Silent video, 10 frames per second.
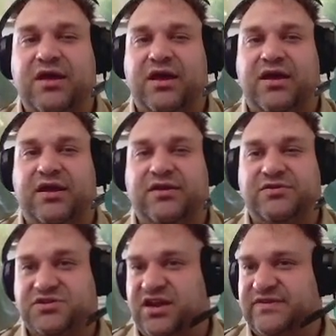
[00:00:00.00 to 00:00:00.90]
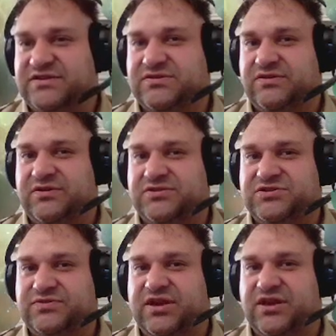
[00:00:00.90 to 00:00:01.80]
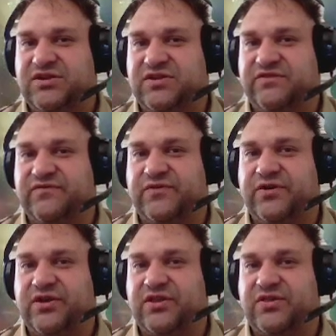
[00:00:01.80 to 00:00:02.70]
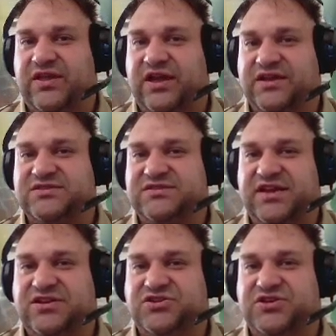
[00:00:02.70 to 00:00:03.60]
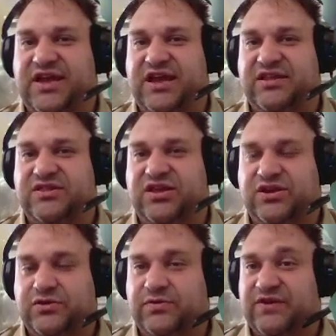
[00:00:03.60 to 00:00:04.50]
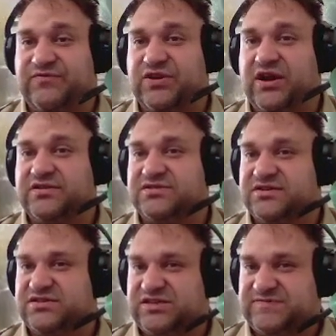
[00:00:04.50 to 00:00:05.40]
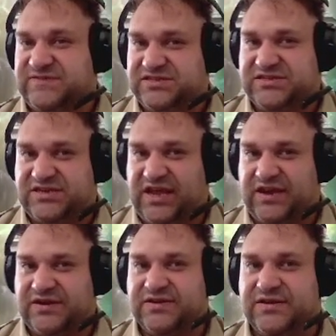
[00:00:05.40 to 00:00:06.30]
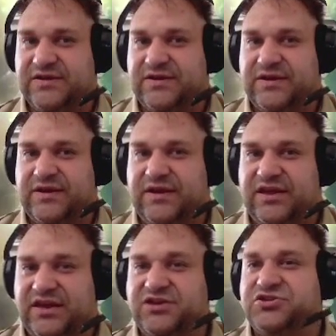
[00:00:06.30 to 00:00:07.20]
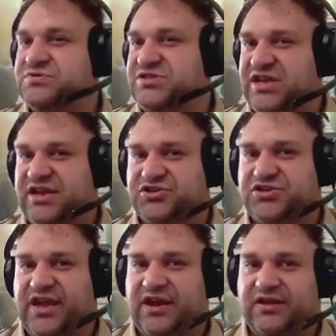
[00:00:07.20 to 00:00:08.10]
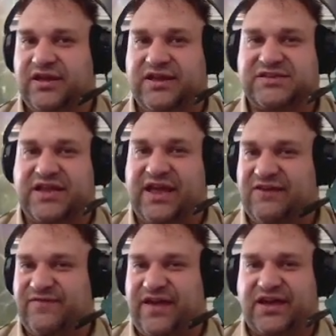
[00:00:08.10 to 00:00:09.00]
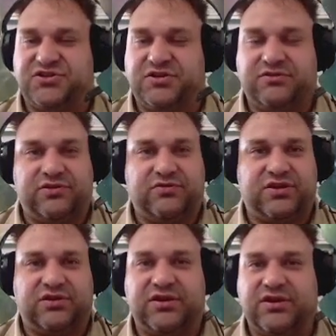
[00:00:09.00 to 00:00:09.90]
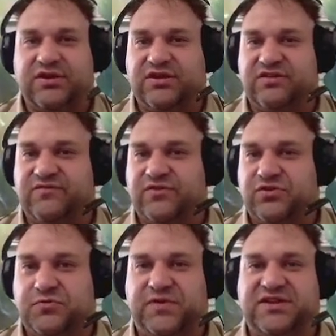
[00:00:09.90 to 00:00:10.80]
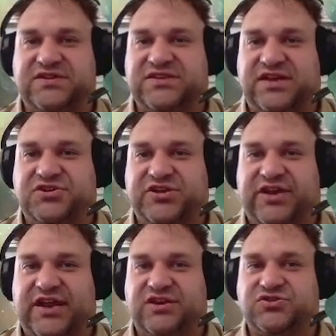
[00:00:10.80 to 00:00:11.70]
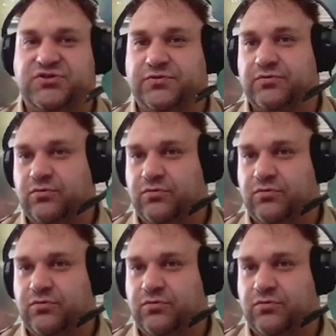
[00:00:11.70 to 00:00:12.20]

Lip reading: Your shade vessel also can convert the unstained shade that you have not successfully stained into stained shade. As a half action, you can convert 3 unstained shade into